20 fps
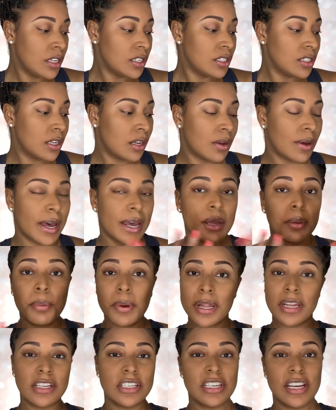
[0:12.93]
So I
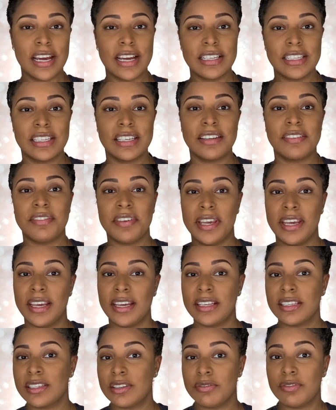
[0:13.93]
apologize in
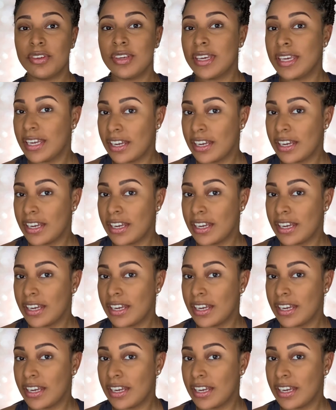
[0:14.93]
advance if you can